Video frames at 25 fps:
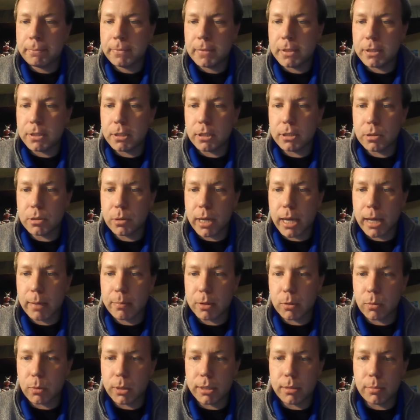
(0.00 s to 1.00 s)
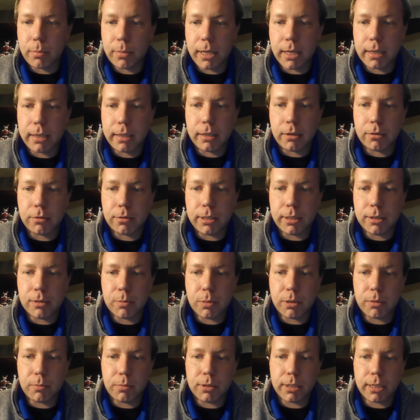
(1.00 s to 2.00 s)
This also happened when demand increased,
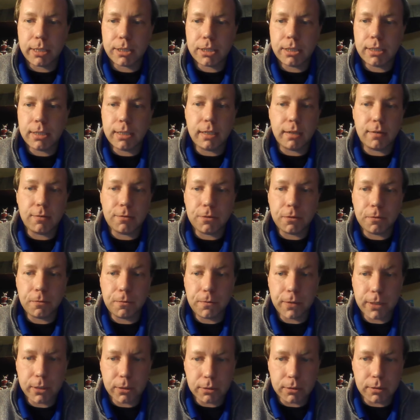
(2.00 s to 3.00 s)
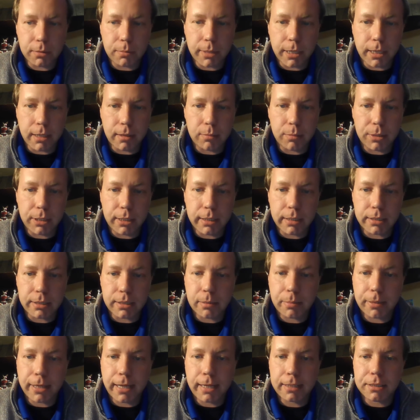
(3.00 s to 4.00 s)
but production didn't fulfill demand because
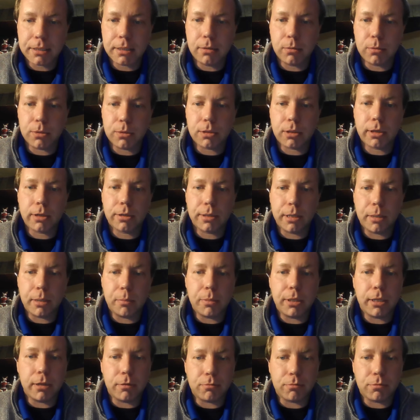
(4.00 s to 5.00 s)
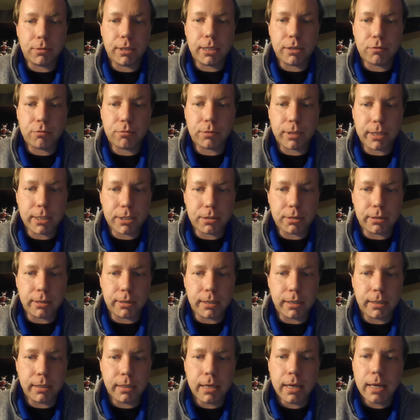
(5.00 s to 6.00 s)
capacity was already being reached
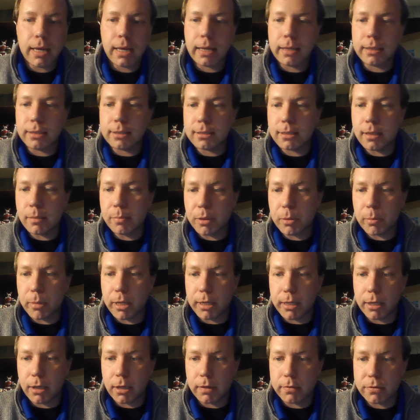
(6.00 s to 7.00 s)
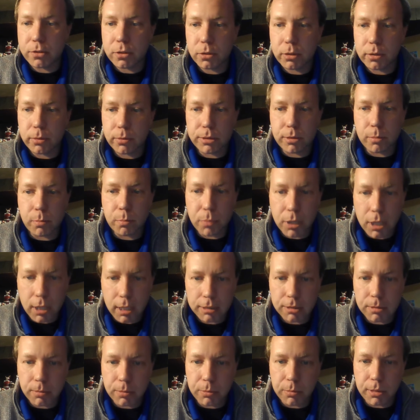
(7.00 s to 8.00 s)
regionally, and supplementing offshore was
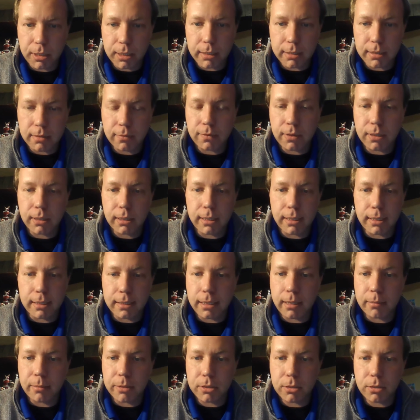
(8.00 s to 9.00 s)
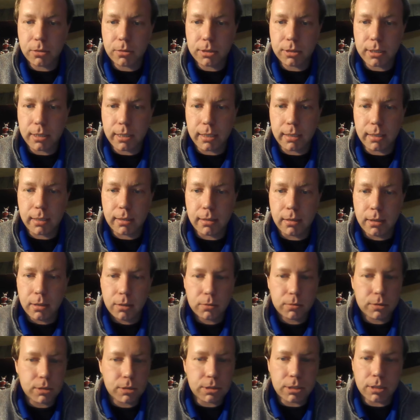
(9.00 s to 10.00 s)
impossible because of the lead time associated.
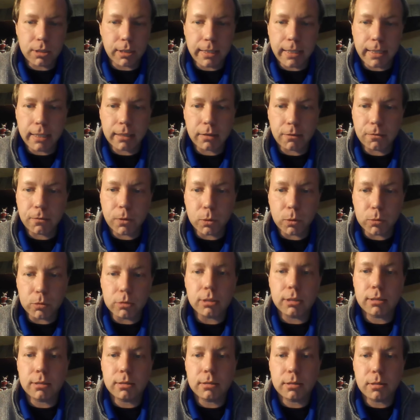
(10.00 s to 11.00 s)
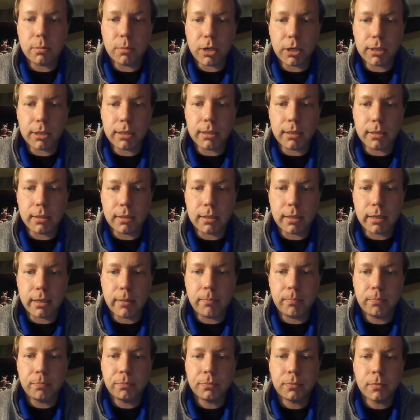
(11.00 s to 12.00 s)
We just couldn't get the phones to market in time.